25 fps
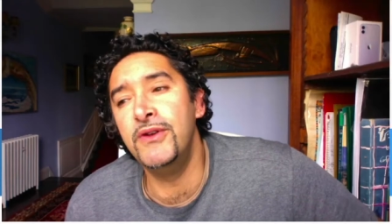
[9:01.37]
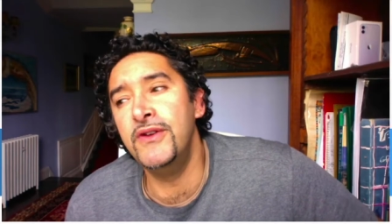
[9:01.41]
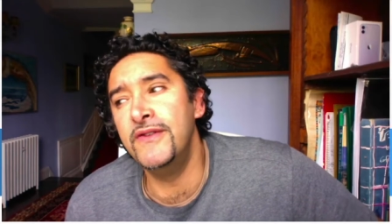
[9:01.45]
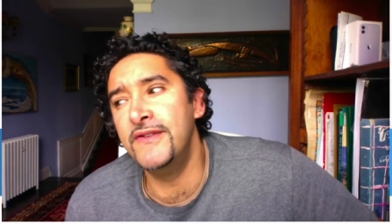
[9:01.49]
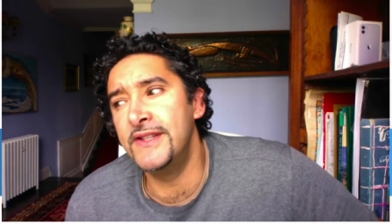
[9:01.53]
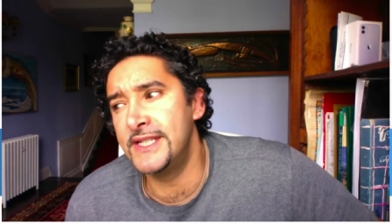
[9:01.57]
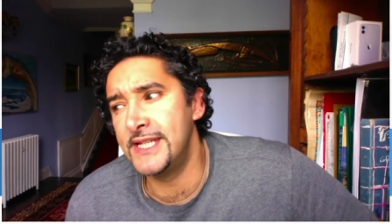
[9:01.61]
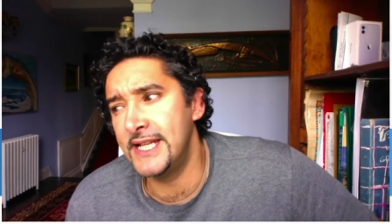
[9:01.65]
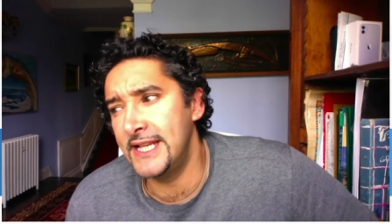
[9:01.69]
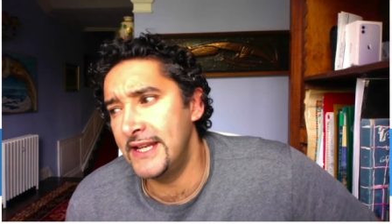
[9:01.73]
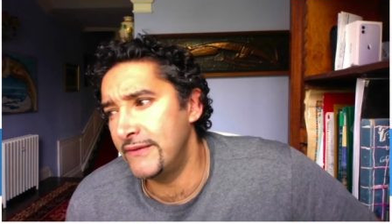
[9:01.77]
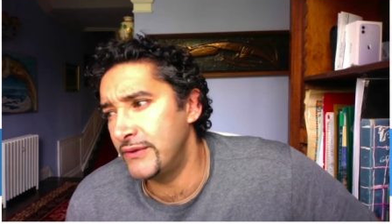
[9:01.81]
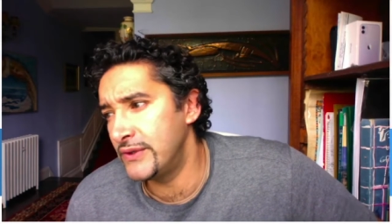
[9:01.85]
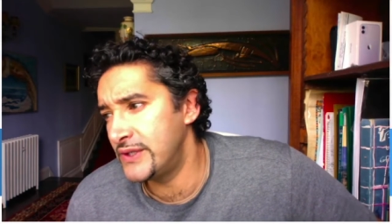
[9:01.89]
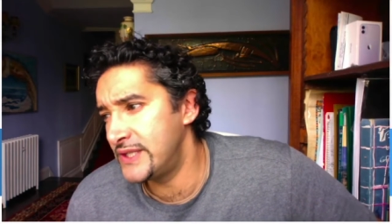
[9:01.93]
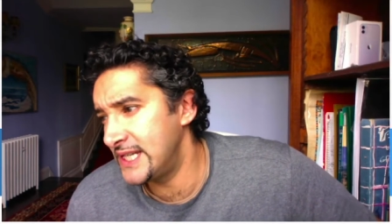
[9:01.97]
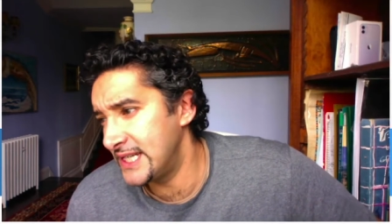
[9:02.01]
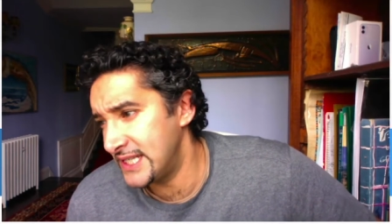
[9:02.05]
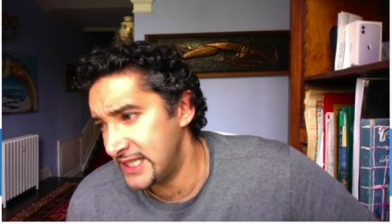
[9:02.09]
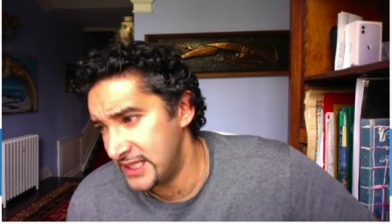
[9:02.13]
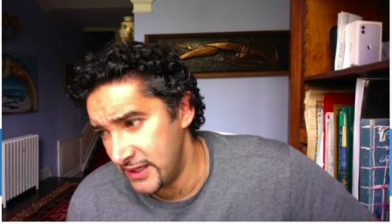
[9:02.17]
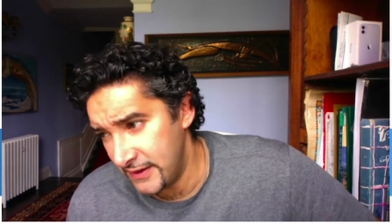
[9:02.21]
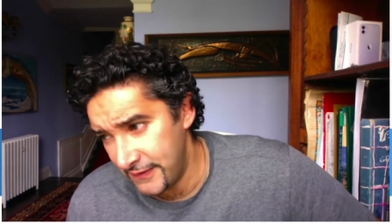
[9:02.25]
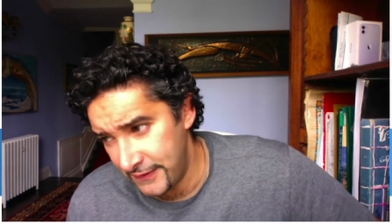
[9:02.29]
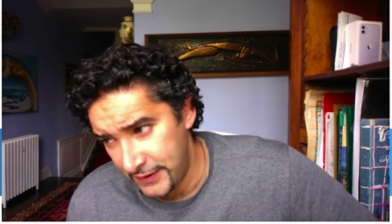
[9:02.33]
into level 6
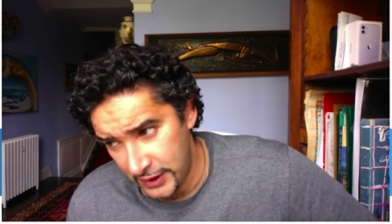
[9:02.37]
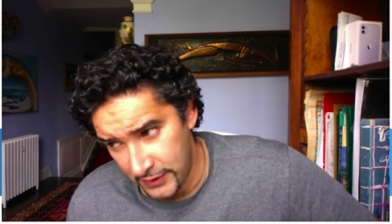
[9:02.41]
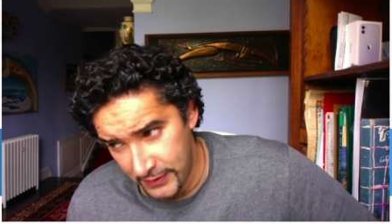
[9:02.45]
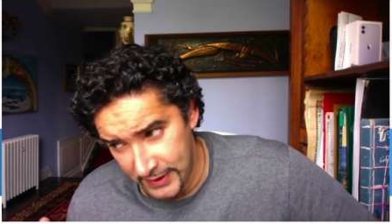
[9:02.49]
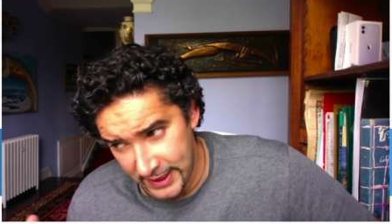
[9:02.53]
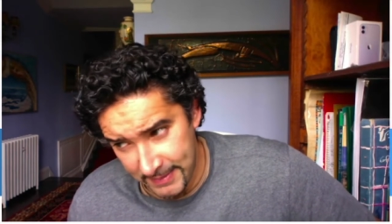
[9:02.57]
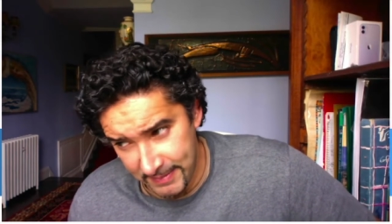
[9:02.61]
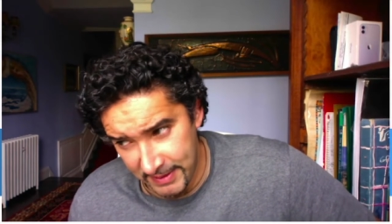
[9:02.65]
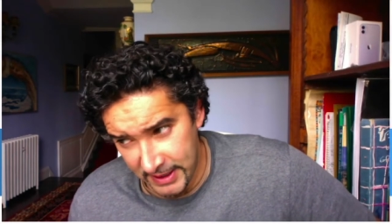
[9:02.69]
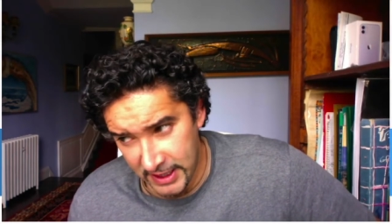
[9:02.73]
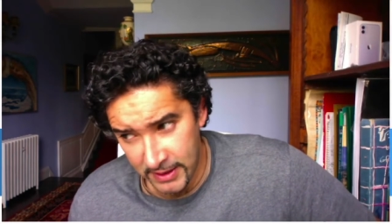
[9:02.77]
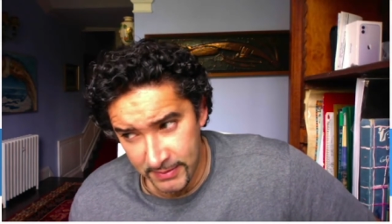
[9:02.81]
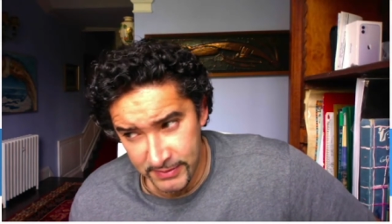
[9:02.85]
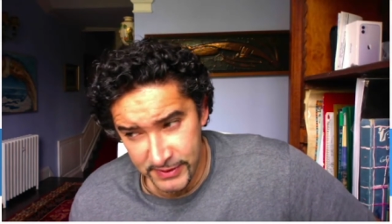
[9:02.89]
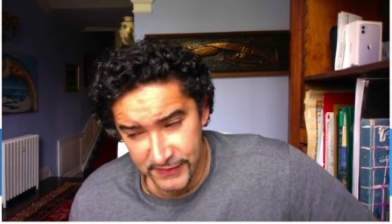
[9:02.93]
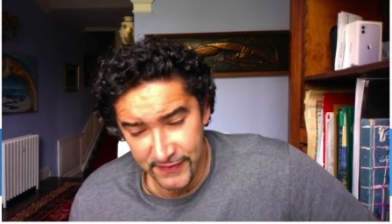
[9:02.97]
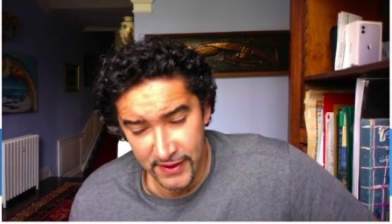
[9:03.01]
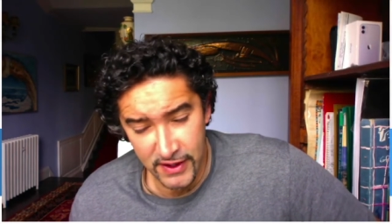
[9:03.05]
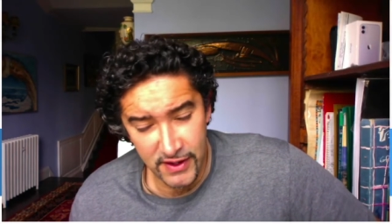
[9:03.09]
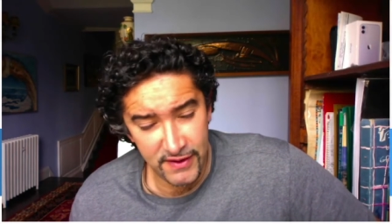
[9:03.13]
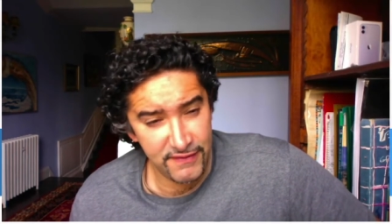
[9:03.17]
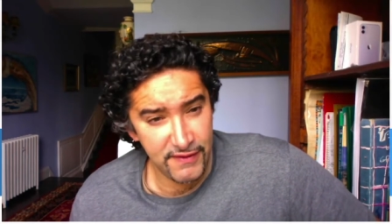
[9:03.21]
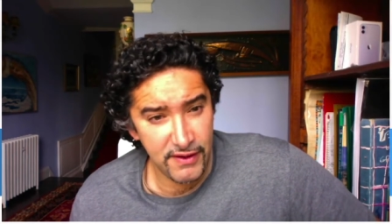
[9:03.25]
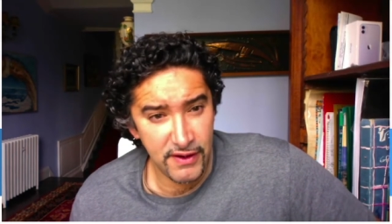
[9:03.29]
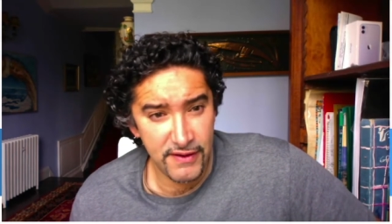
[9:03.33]
stuff, it becomes
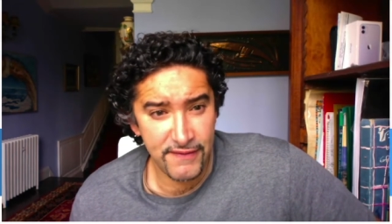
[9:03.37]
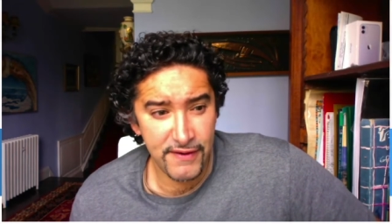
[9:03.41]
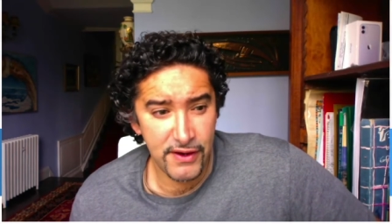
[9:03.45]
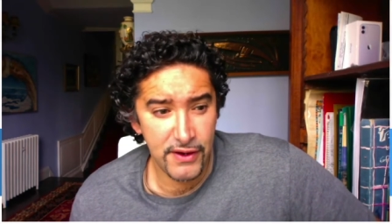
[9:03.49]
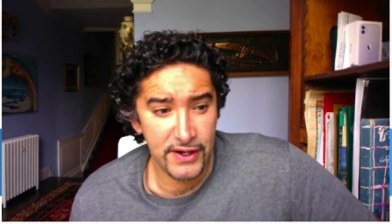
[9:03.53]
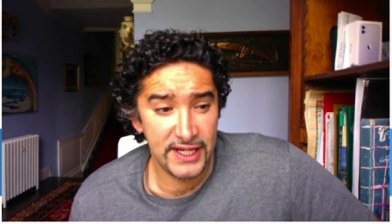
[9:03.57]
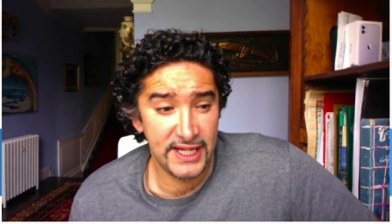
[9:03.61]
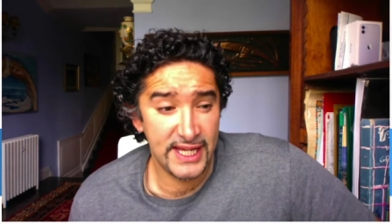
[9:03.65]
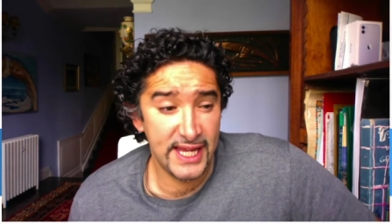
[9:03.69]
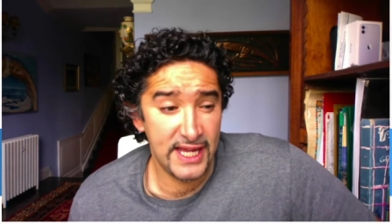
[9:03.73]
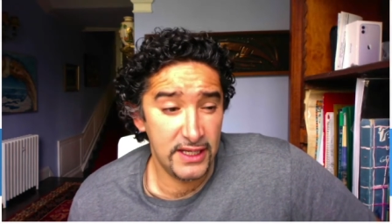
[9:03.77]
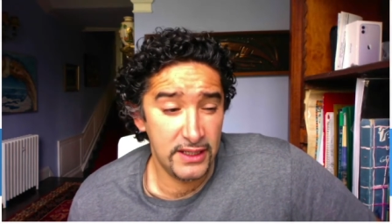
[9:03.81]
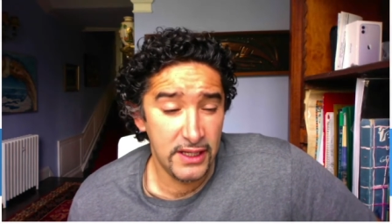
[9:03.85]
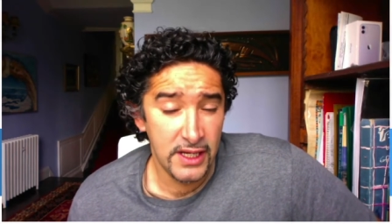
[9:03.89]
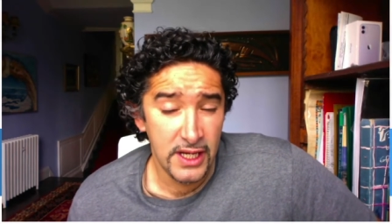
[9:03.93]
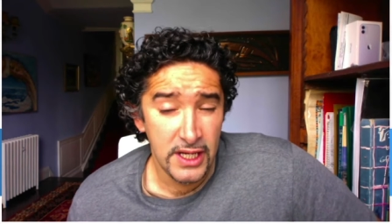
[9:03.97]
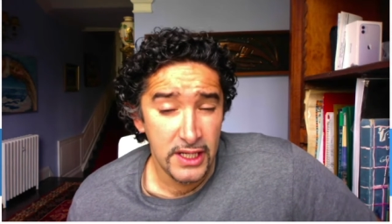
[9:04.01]
very, very varied again.